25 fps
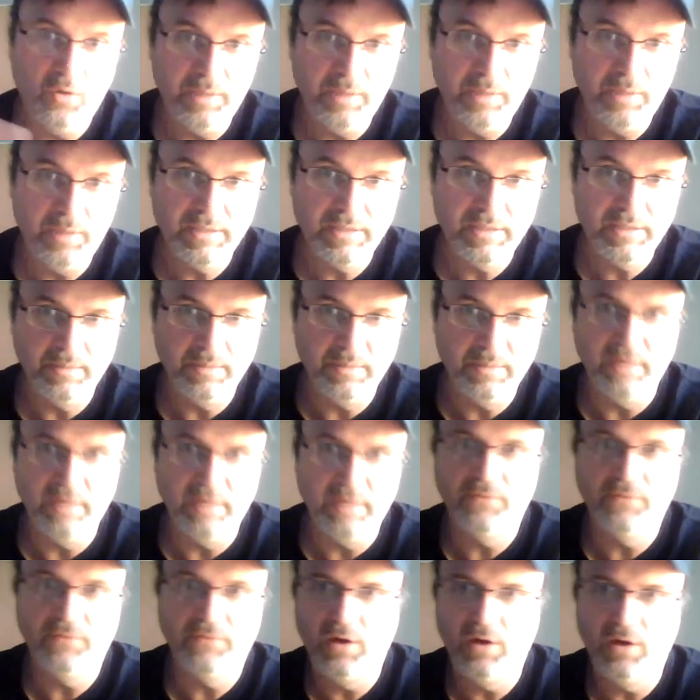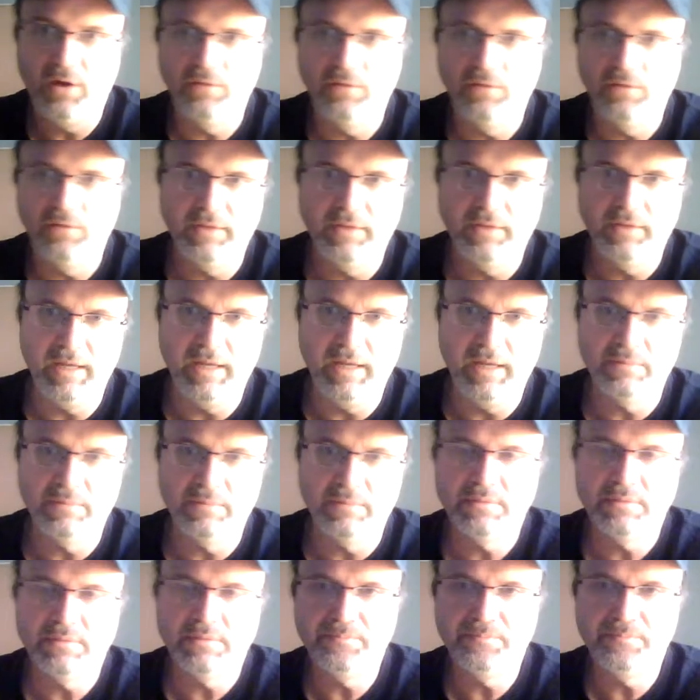PCB for all of the
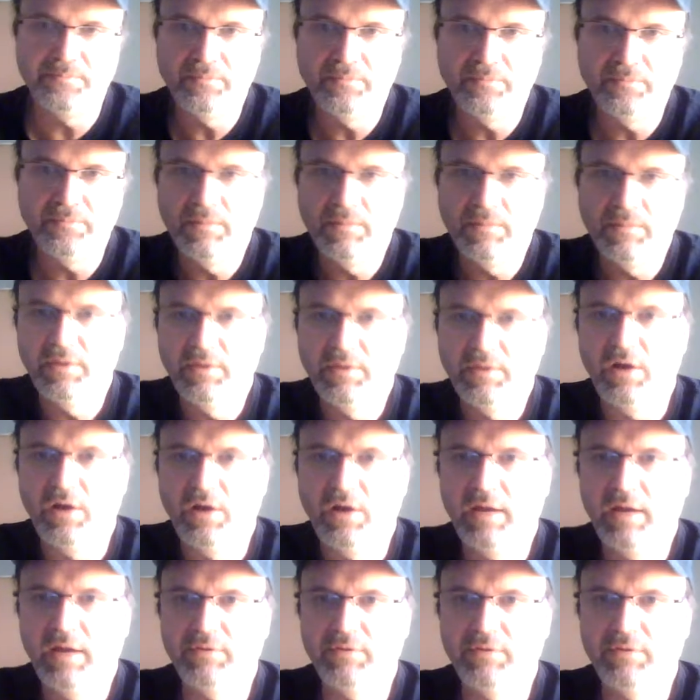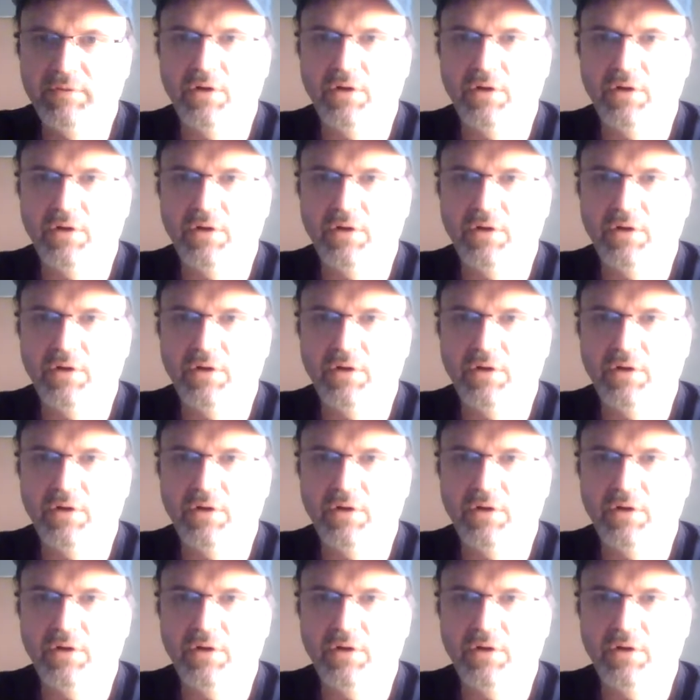games. They all have their